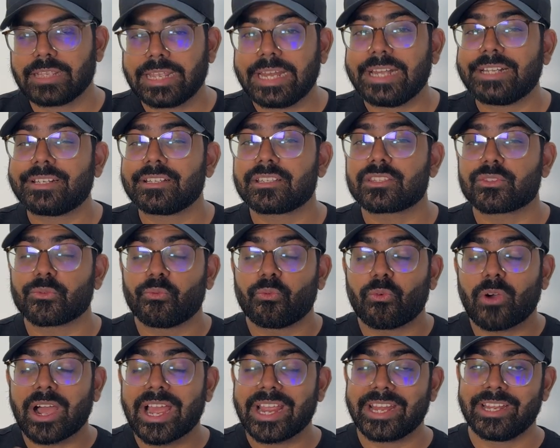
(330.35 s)
It is
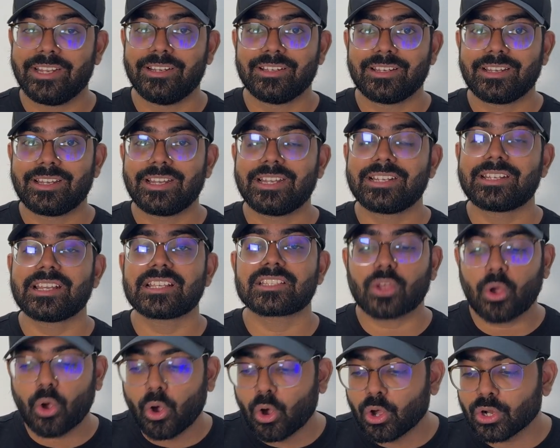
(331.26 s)
wide, it has
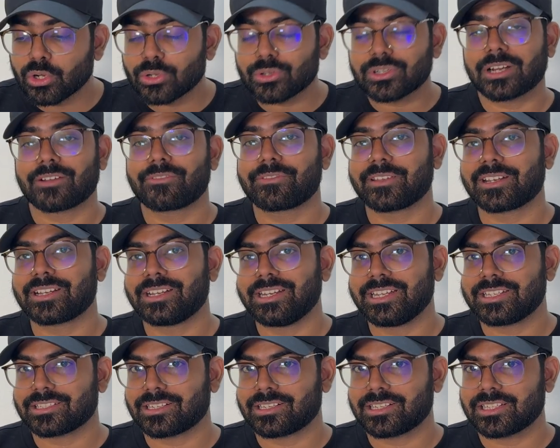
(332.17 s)
holographic
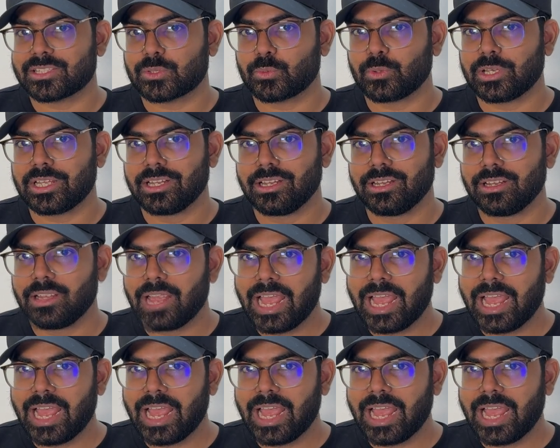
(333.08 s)
nature as well,